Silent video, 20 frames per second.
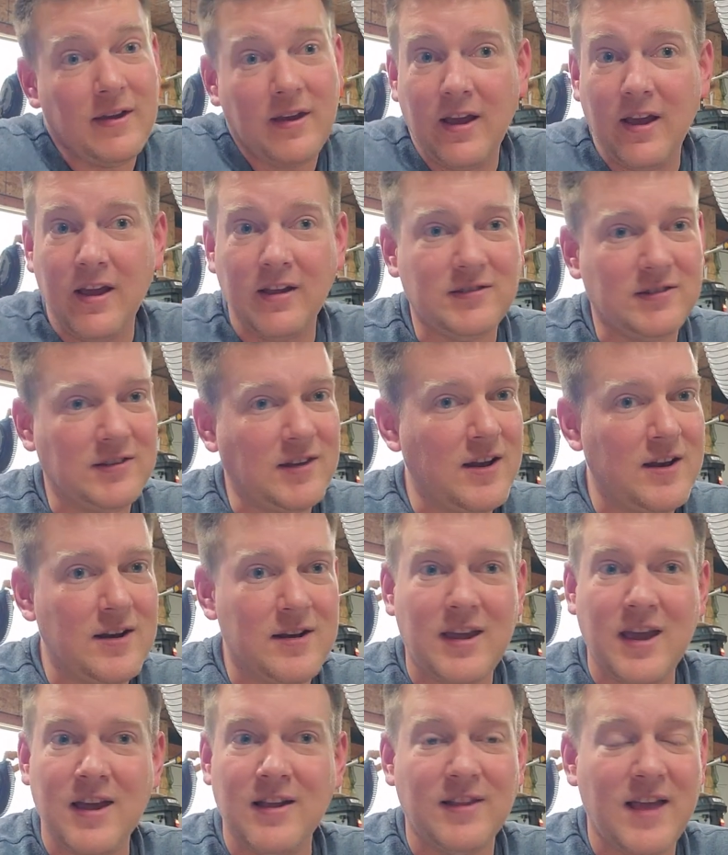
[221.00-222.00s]
it's going to
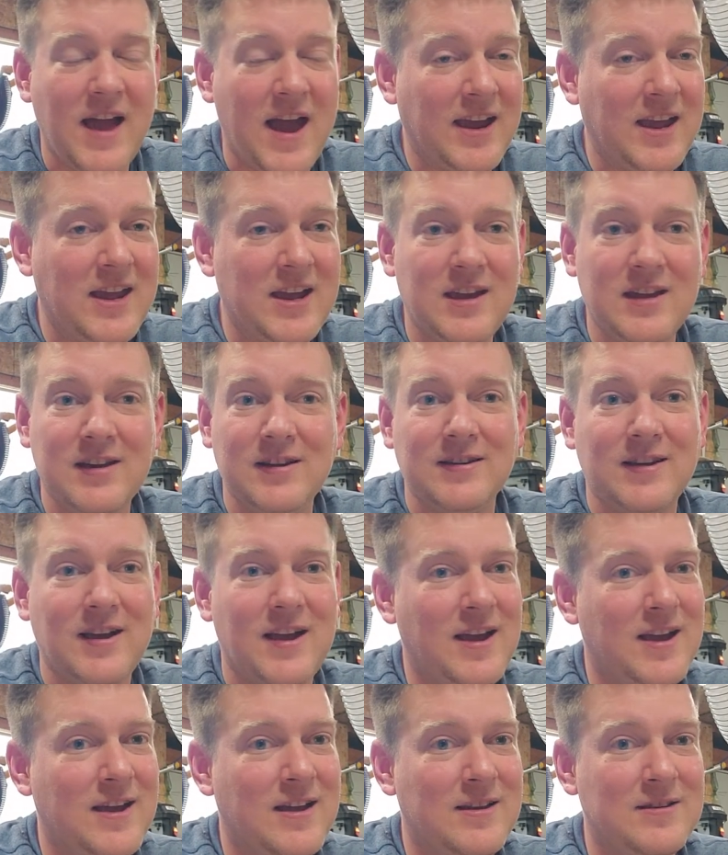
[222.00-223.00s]
get laggy
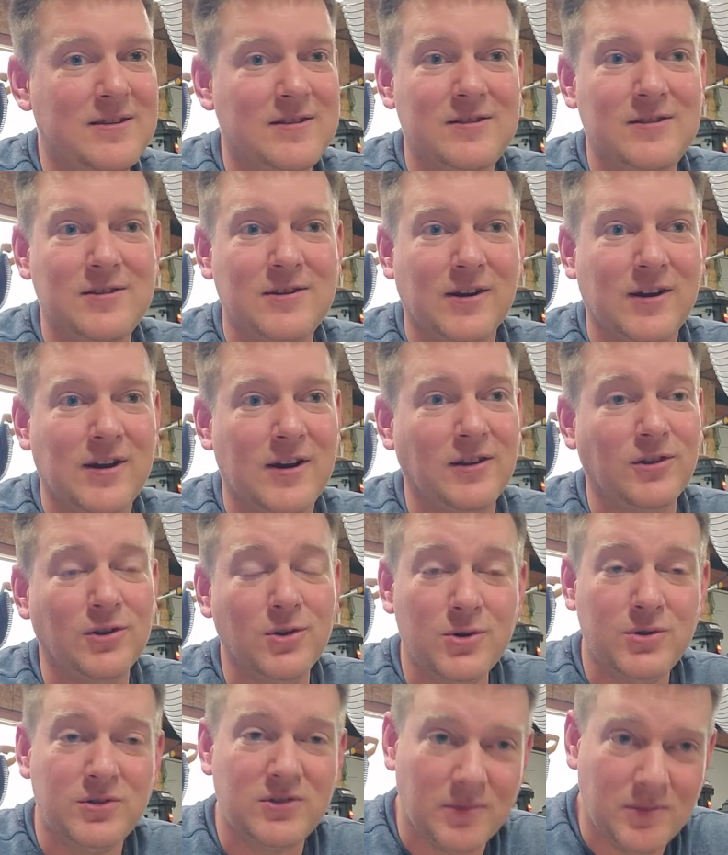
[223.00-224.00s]
and you're going to
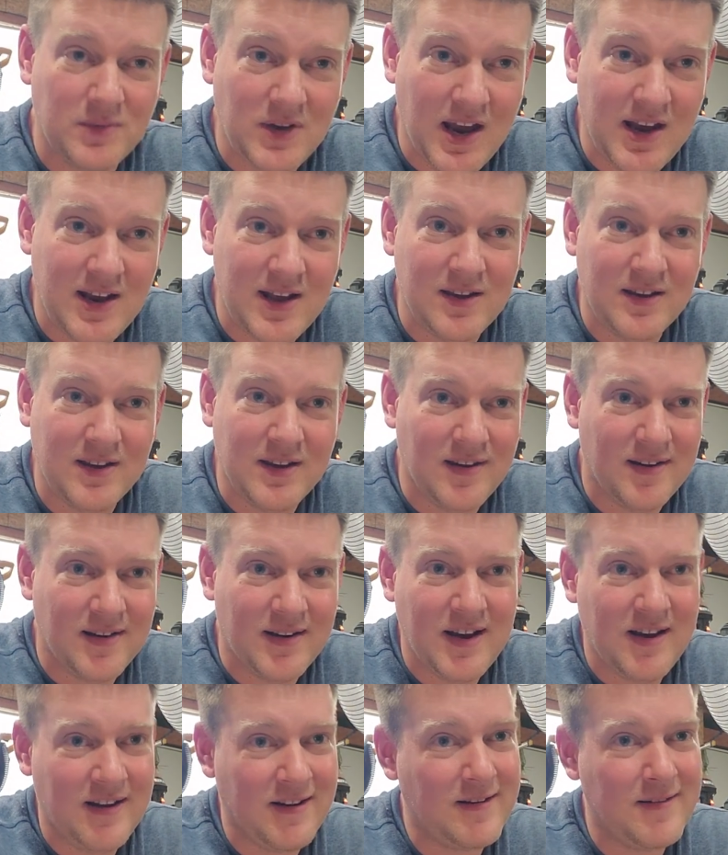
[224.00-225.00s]
lose some data here and
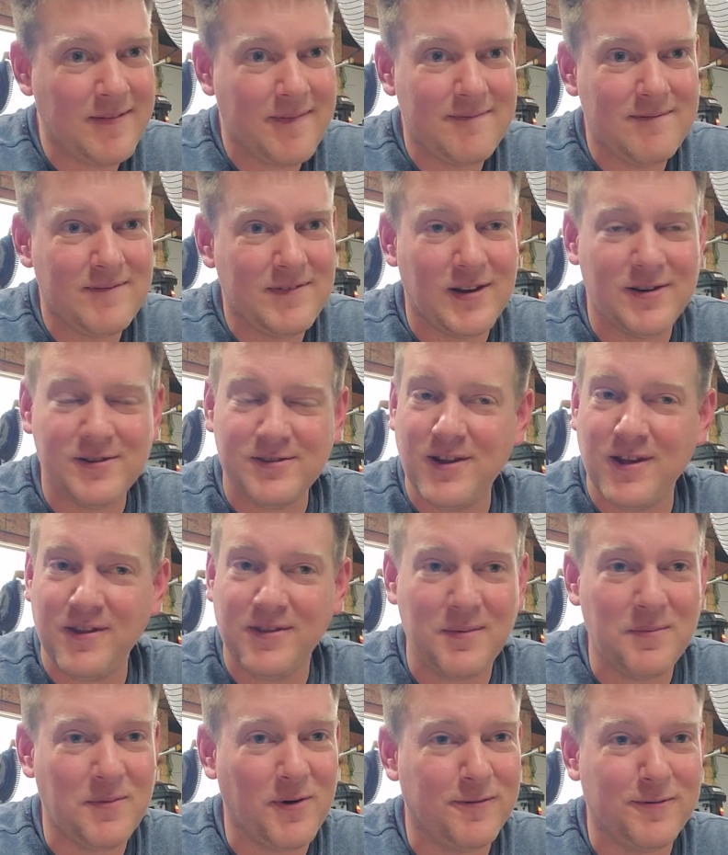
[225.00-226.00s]
there. There's
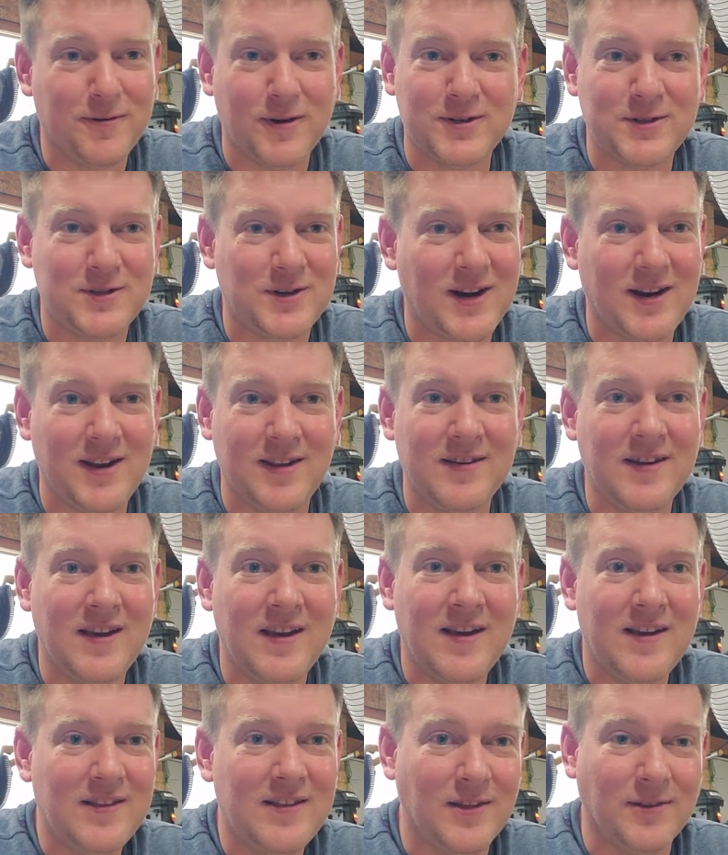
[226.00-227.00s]
nothing more frustrating
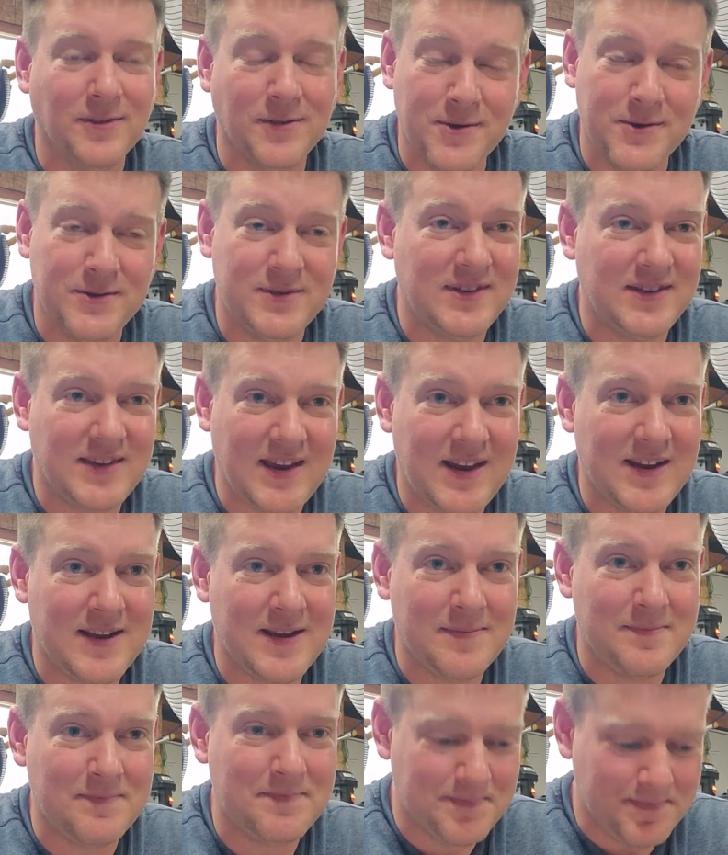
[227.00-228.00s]
than losing
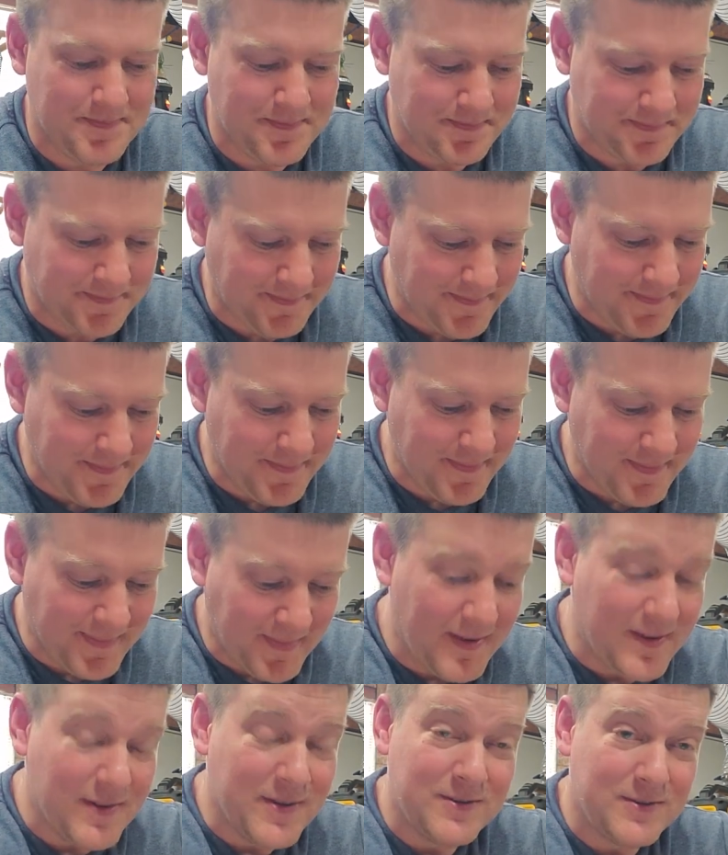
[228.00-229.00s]
data.
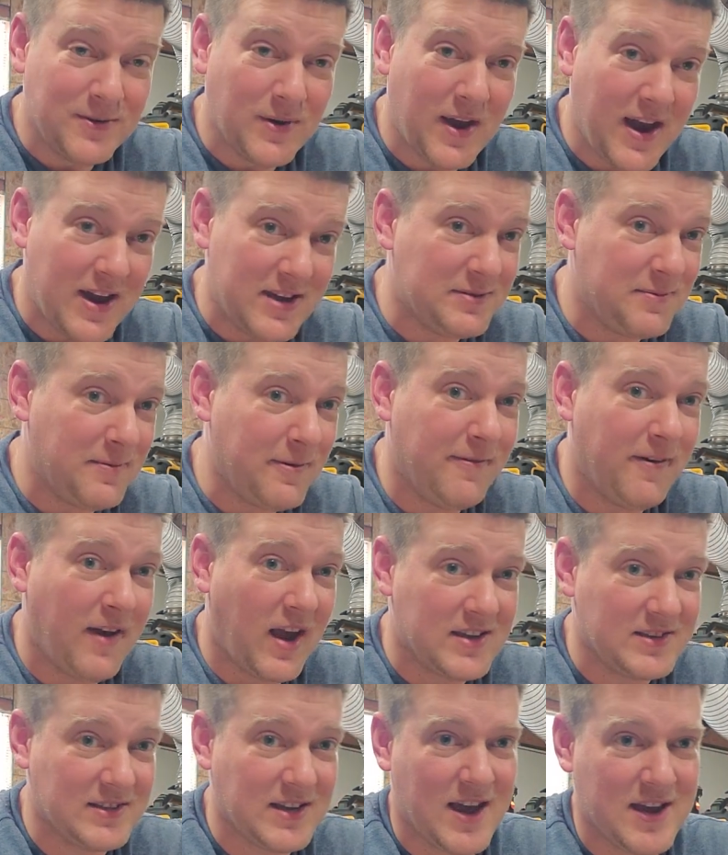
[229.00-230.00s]
So it has to be
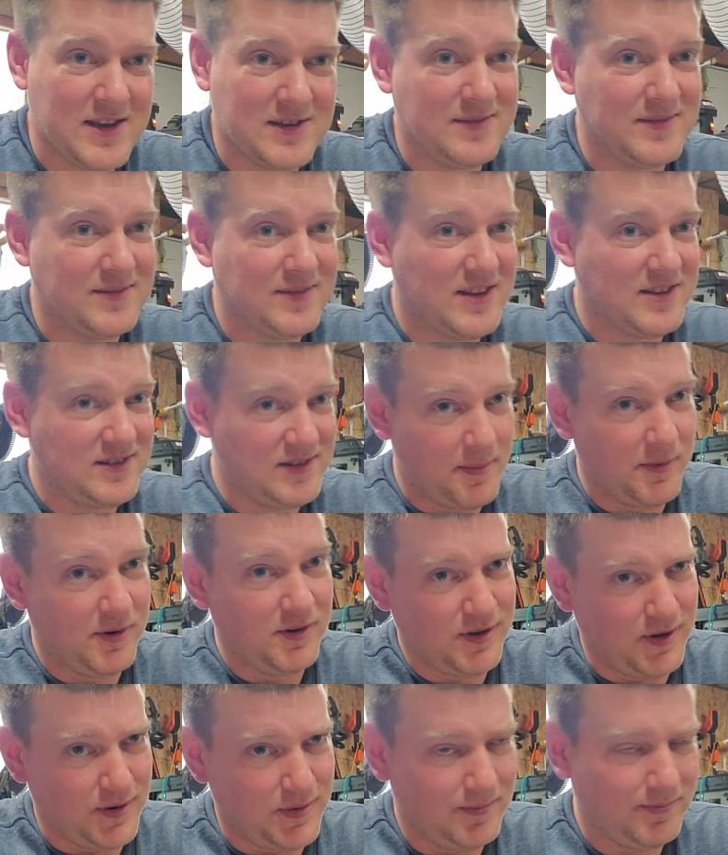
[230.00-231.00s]
fast, guys. That's number
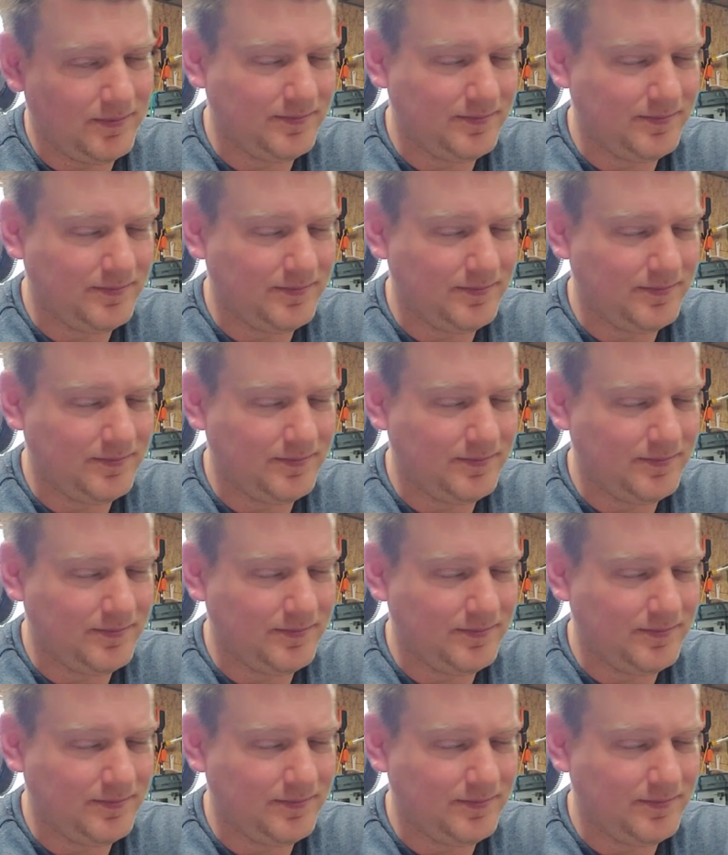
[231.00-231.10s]
two.